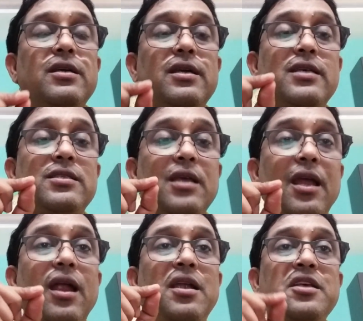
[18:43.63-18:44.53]
a
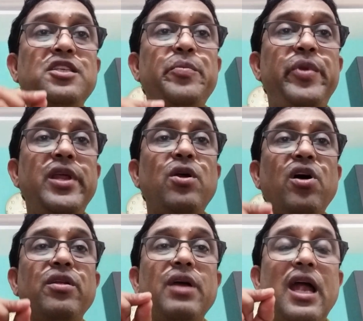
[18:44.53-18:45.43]
single discipline
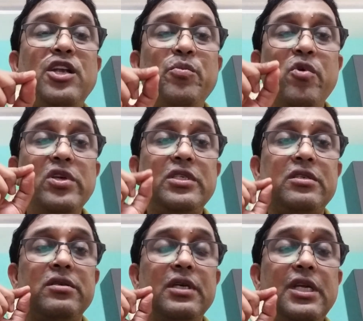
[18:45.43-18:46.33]
or at
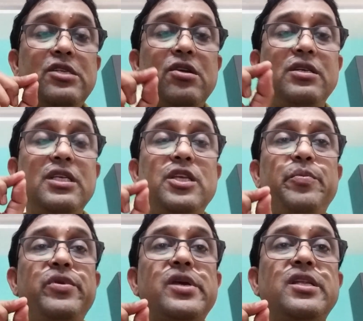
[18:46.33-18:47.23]
most
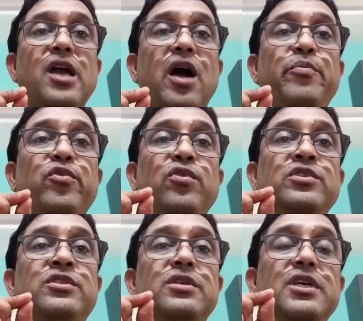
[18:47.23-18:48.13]
interdisciplinary
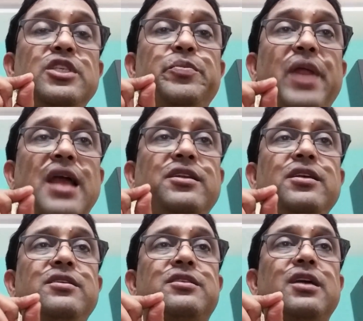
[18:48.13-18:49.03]
approach is
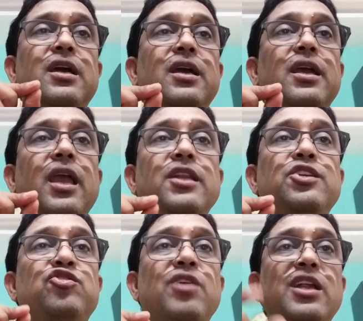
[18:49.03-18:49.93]
practiced
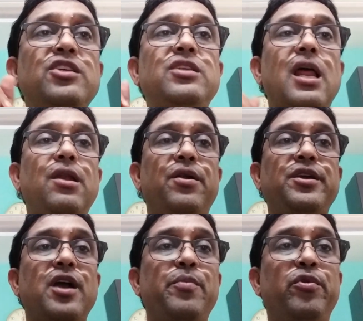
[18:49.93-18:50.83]
in traditional
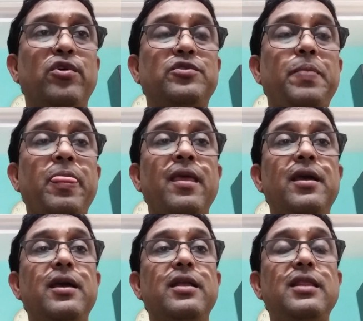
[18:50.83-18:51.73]
learning approach.
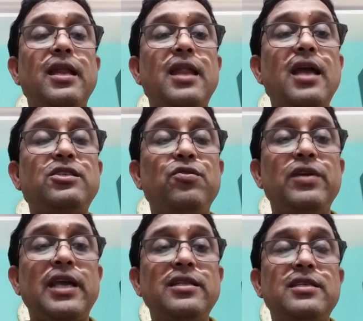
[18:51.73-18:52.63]
Then next
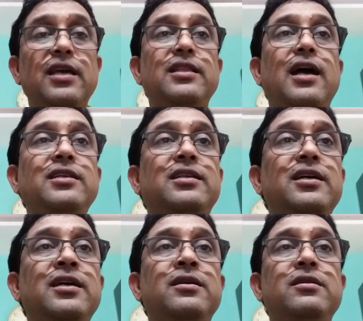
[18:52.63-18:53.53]
we can say that
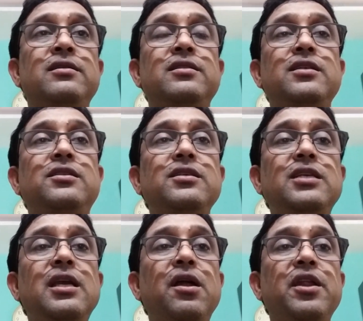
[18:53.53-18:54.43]
the
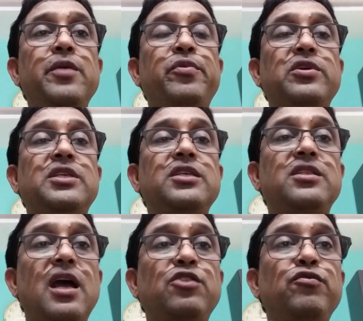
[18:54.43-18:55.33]
teaching learning process
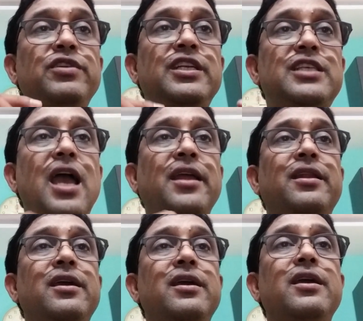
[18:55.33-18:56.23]
that we
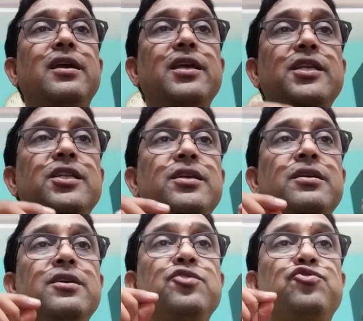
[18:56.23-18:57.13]
design in
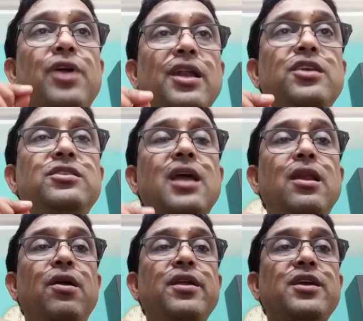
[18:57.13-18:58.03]
traditional
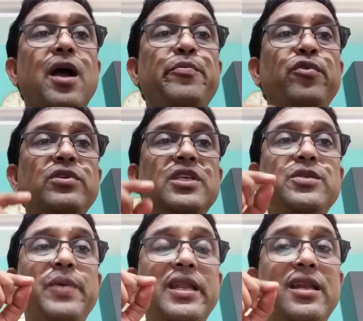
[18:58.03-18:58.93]
learning approach
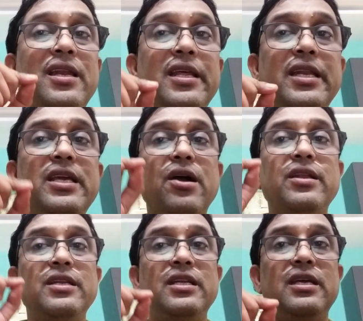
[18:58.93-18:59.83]
is very linear
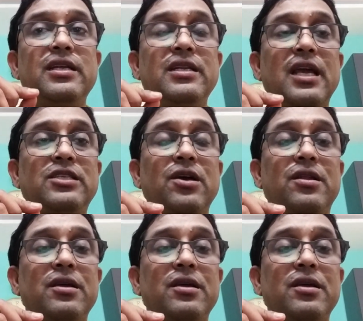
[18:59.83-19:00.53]
in nature.